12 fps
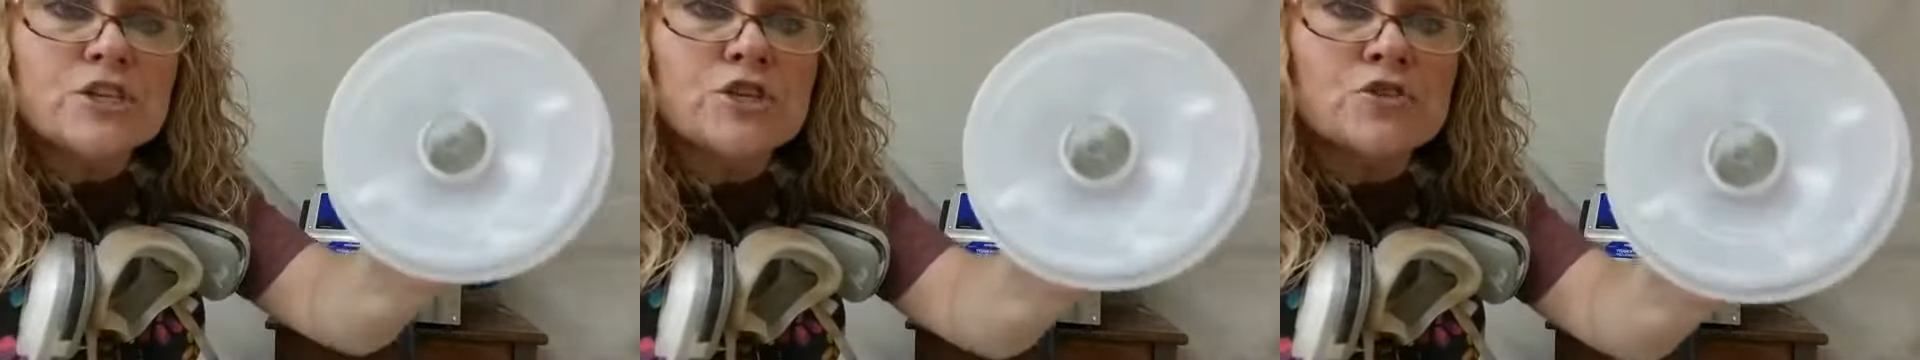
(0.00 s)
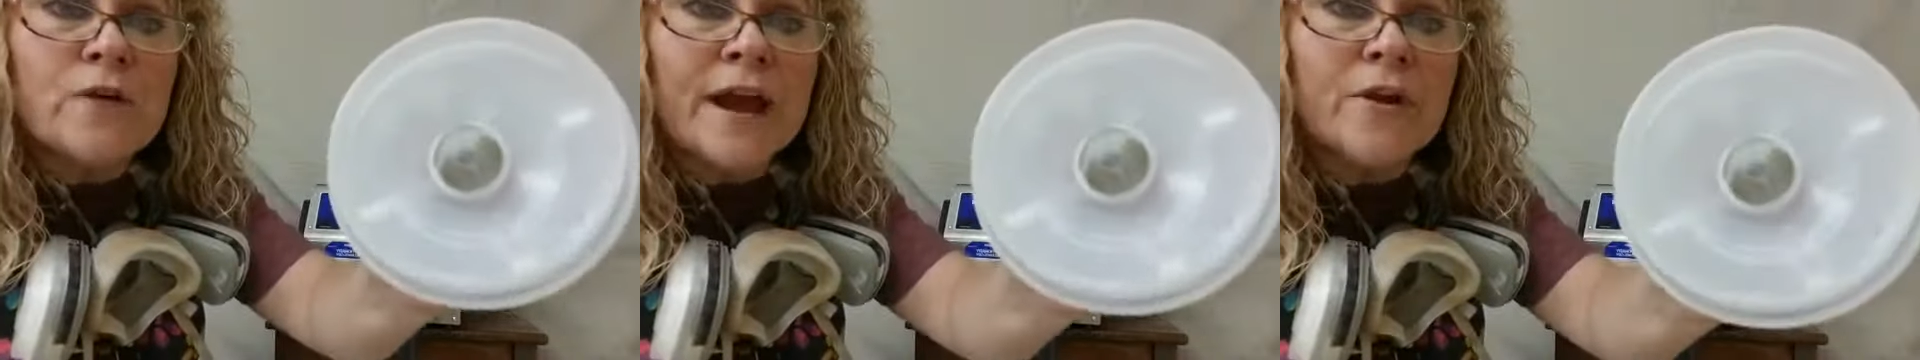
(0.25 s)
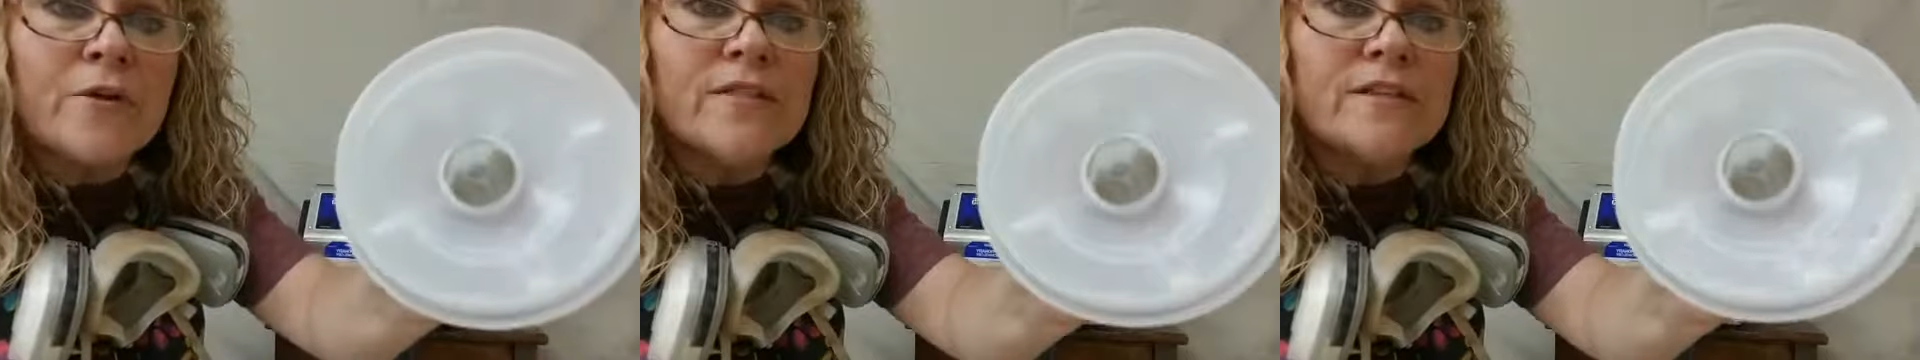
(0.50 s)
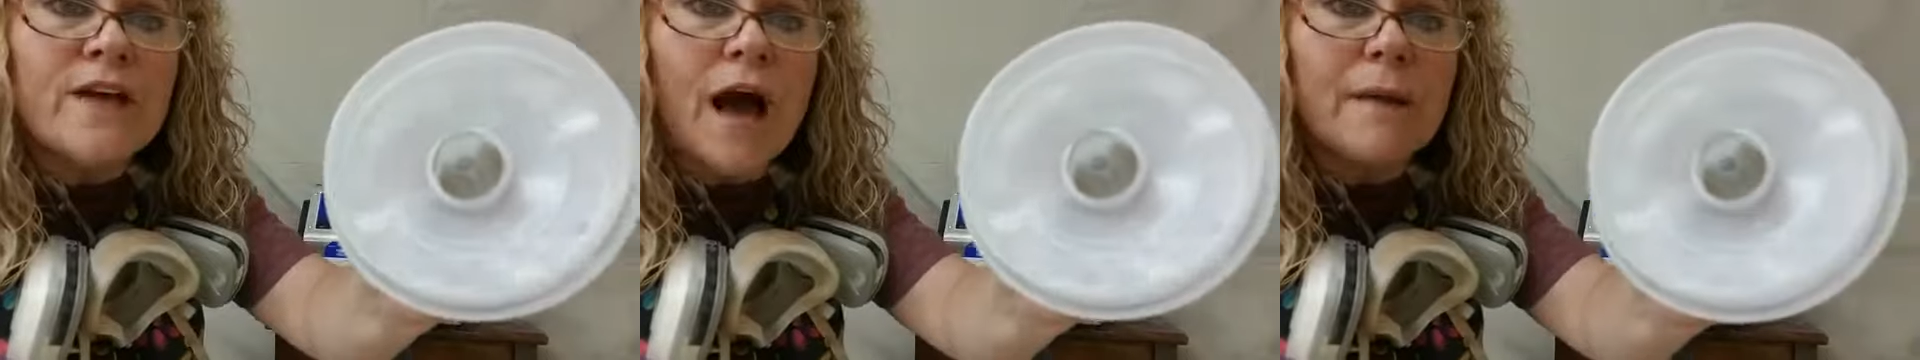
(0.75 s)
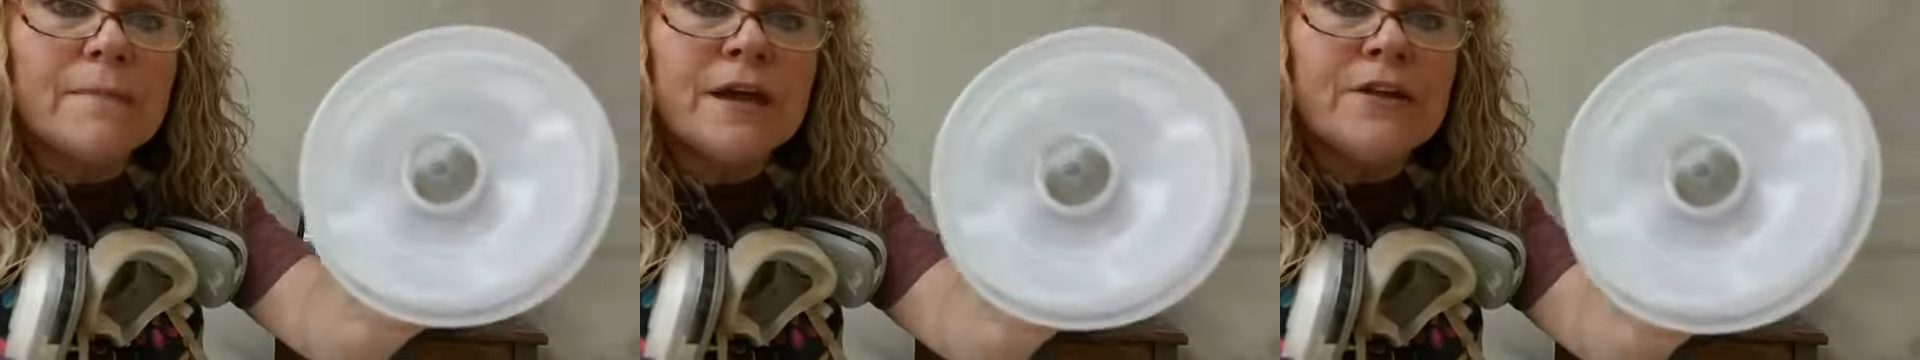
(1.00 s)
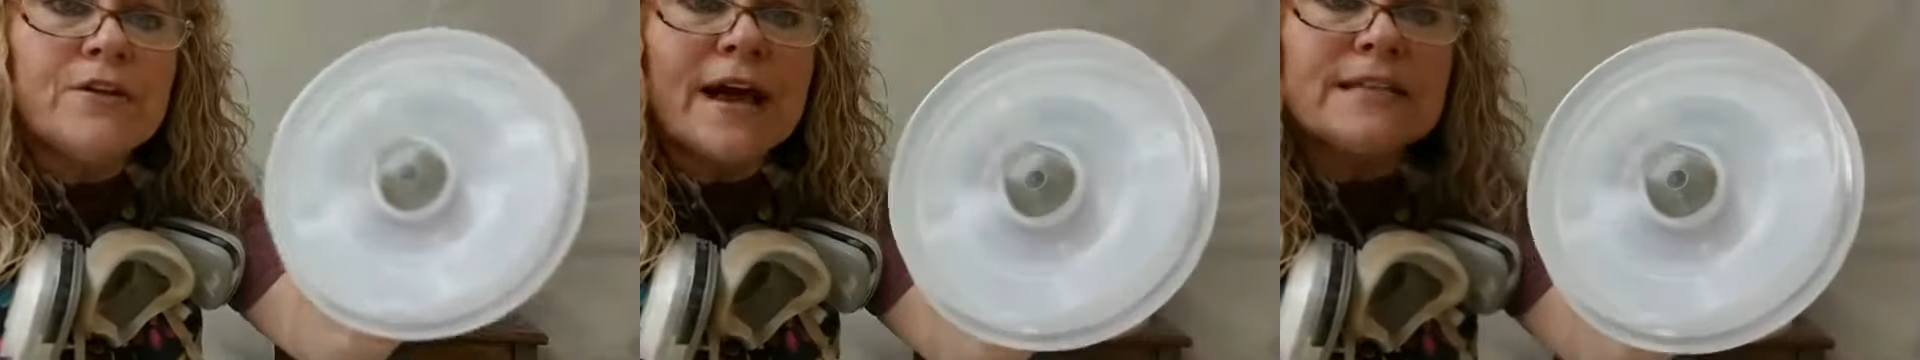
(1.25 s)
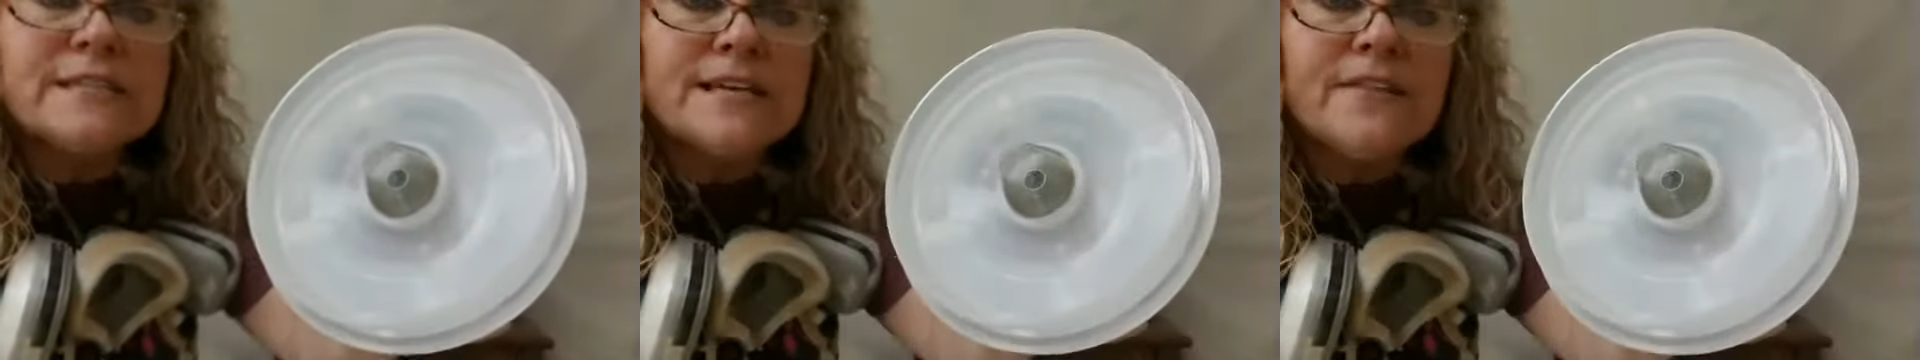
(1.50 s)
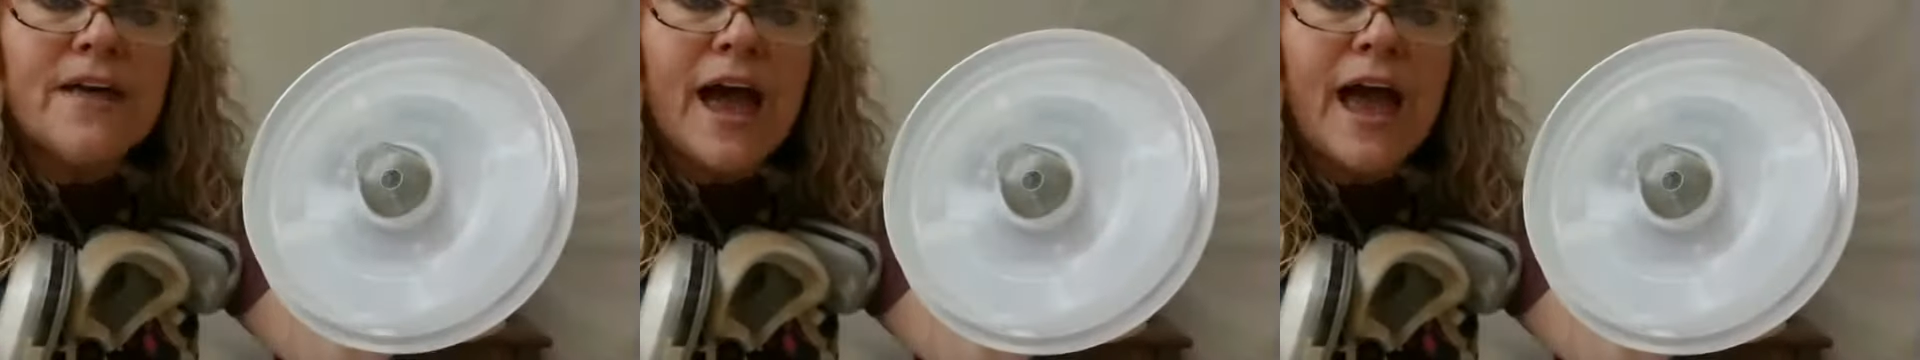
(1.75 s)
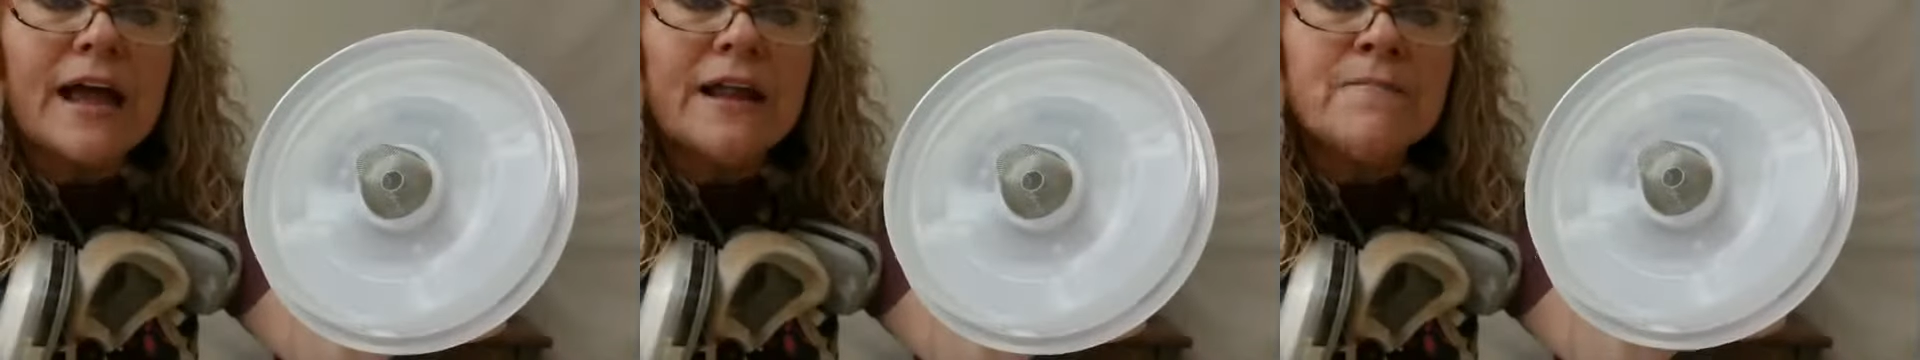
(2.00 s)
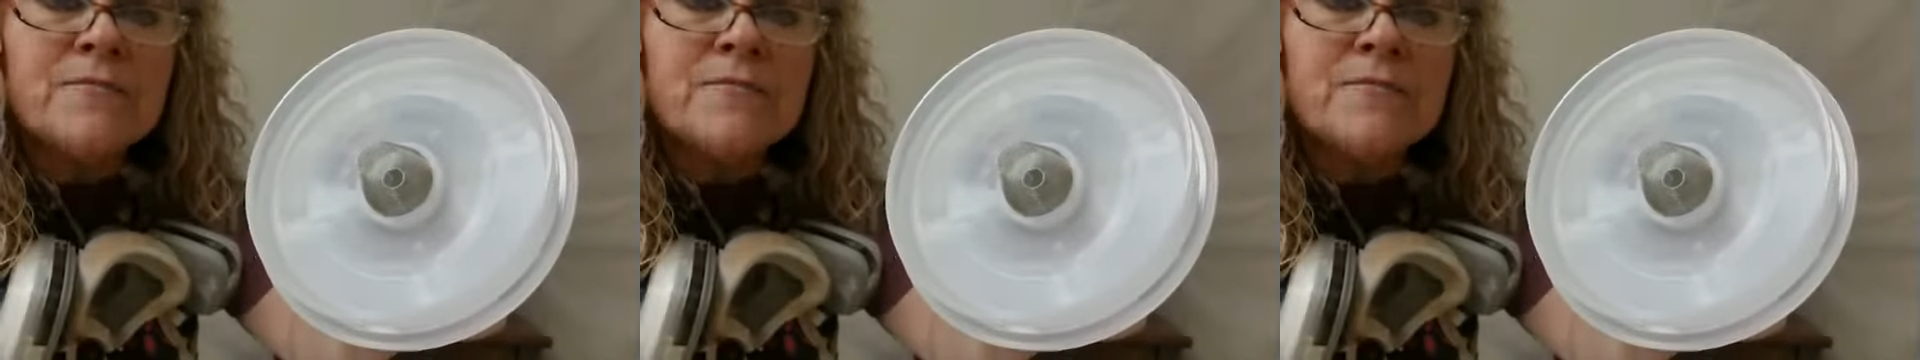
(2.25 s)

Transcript: strainer in the top. Can you guys see that?